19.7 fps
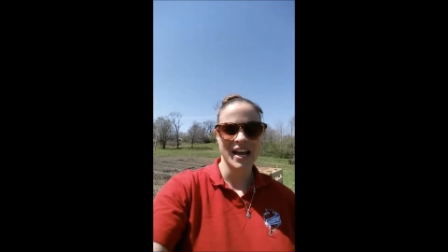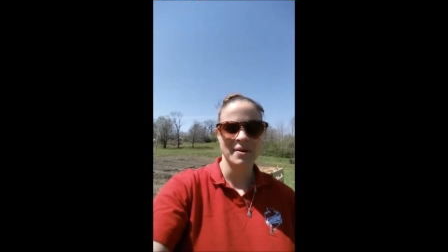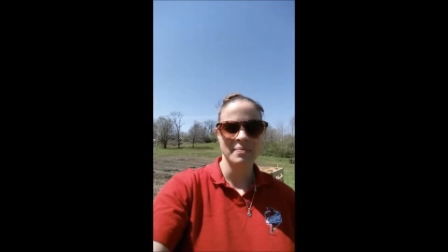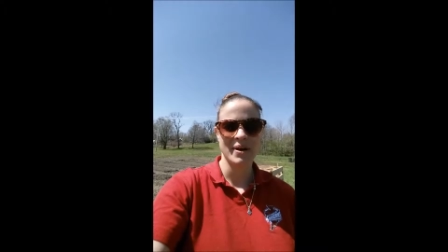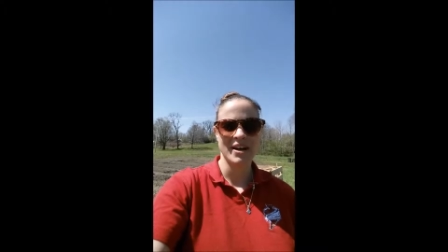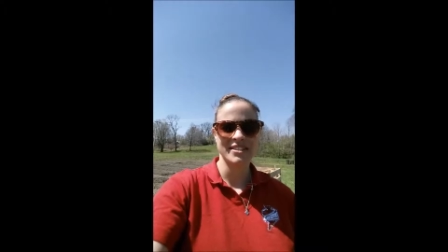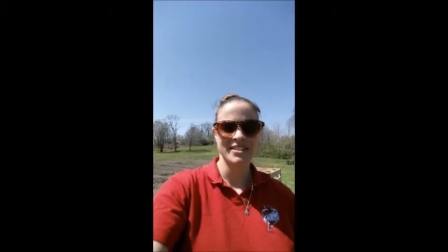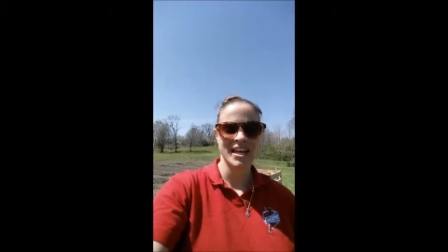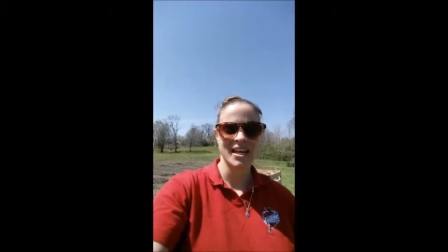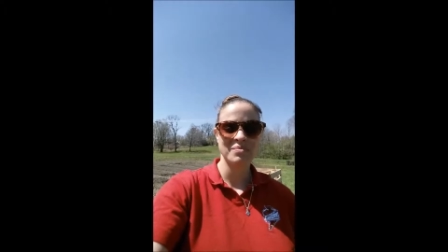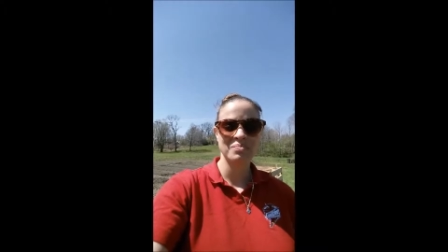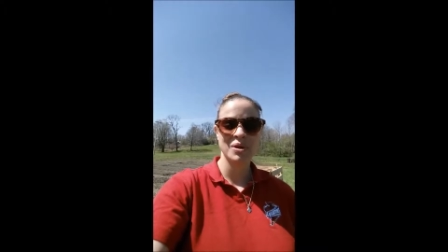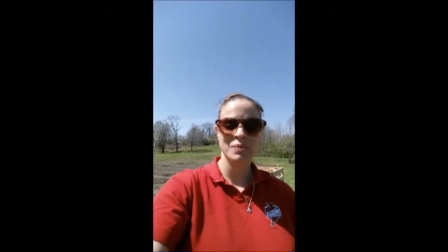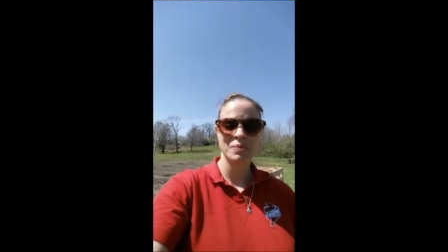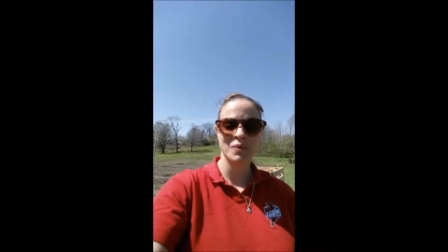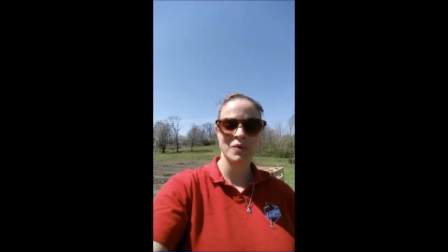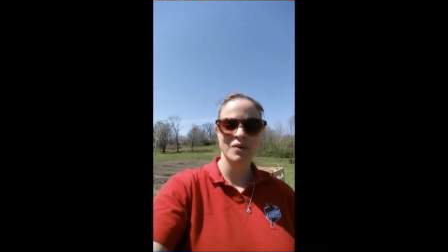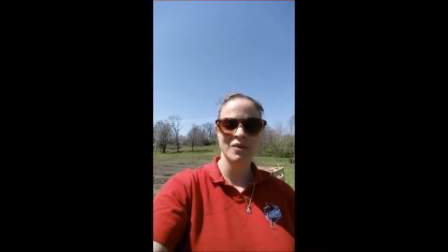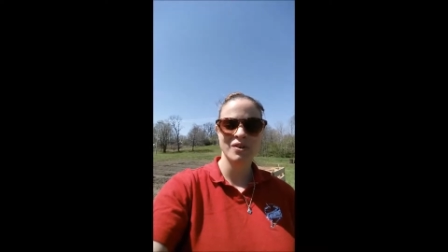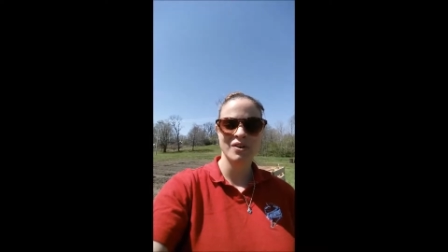had about 10
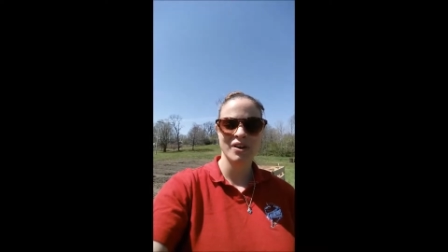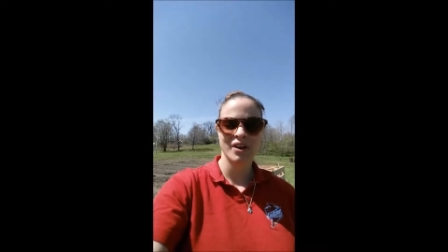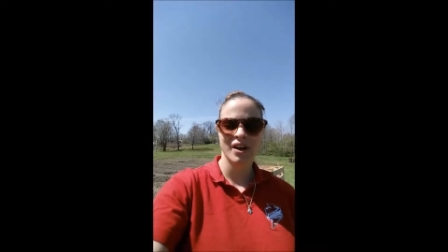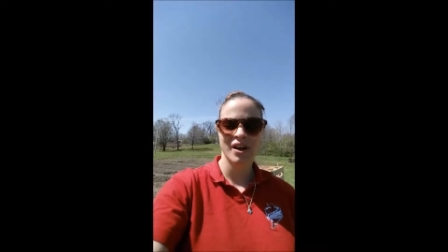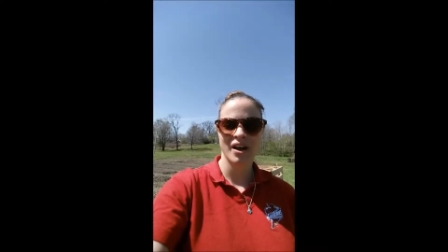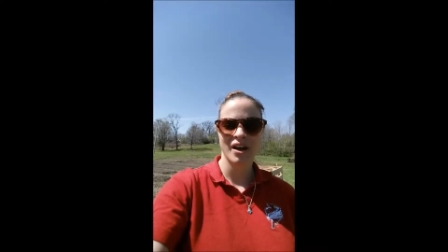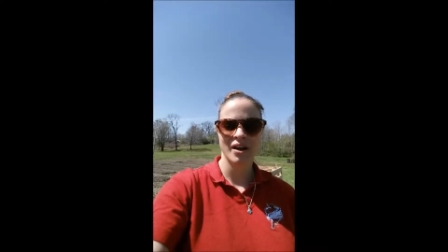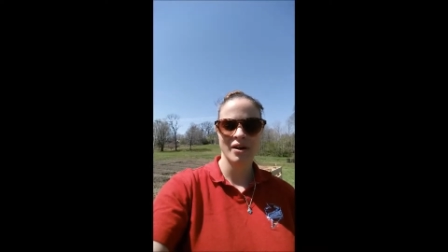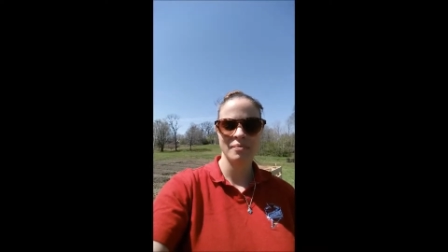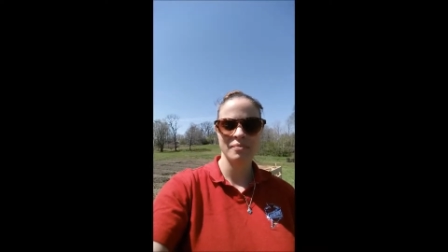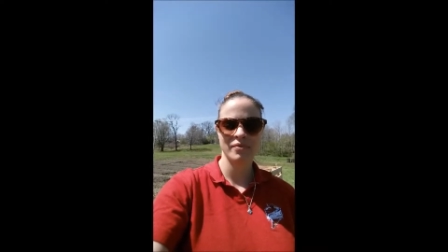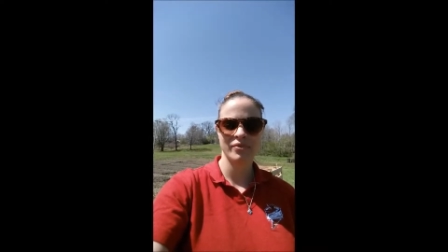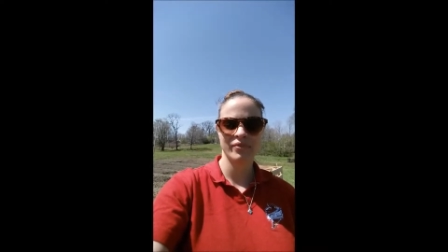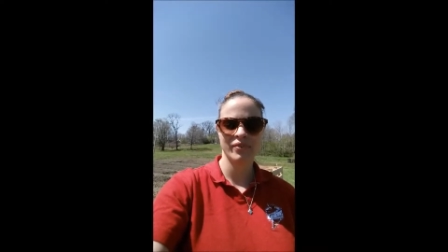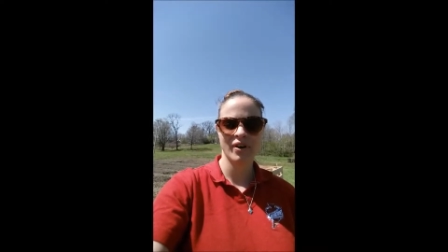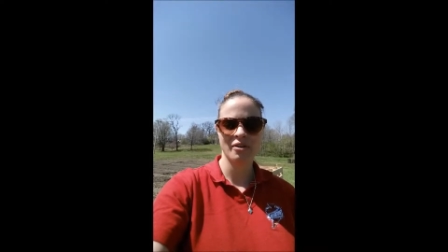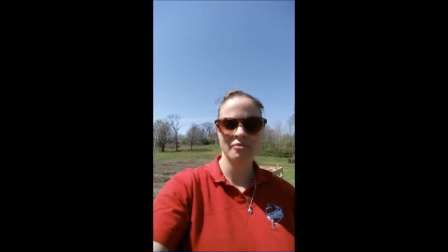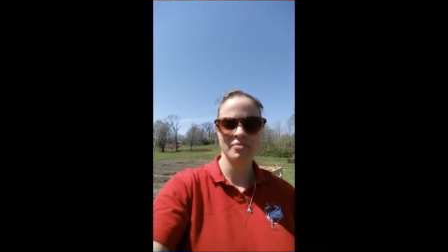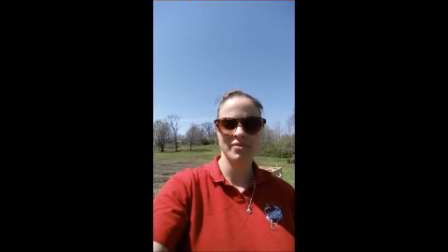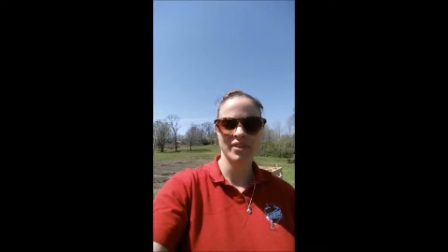people come
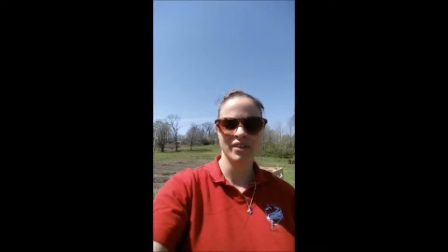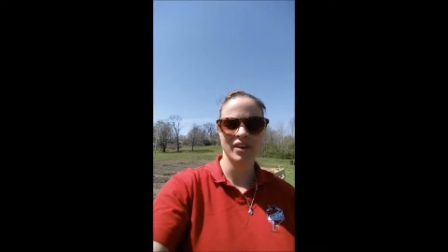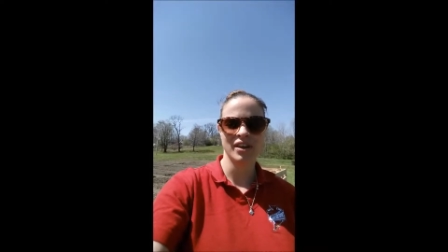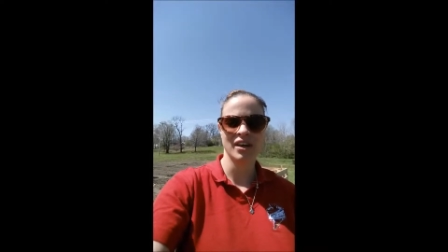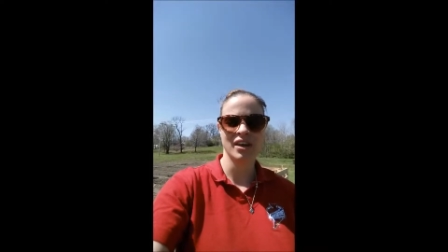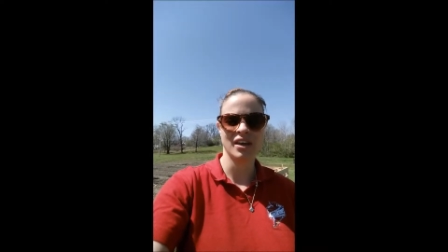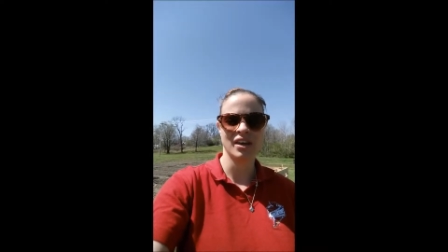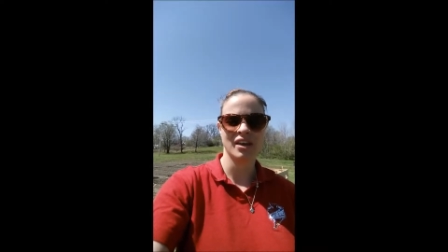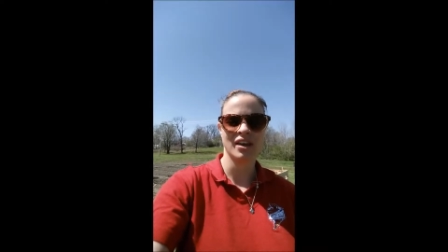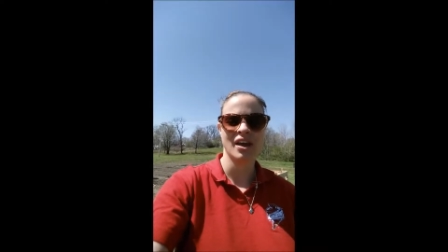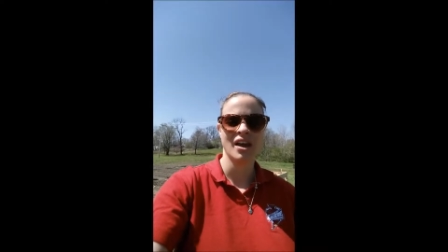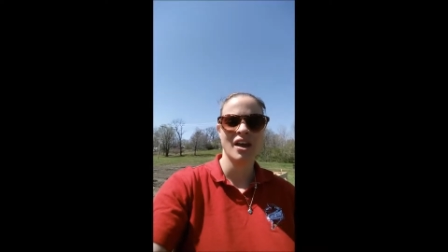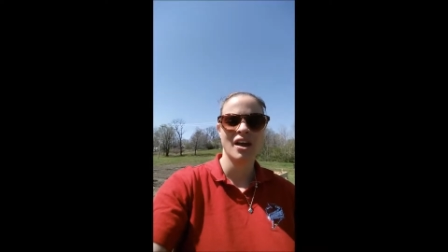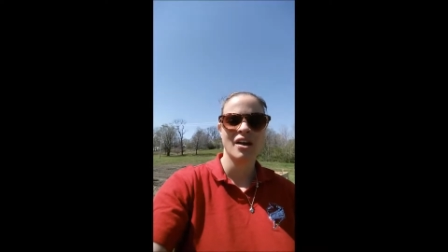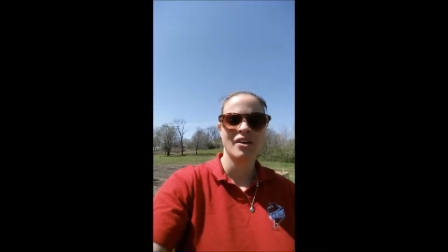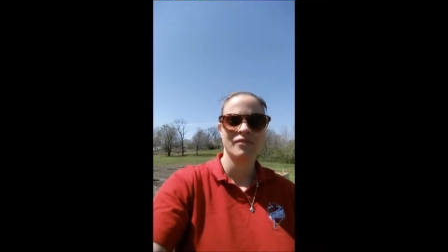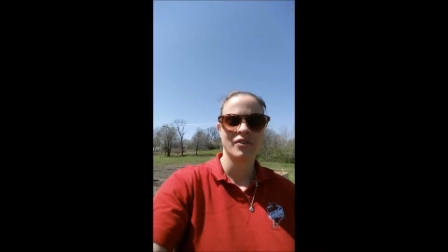from the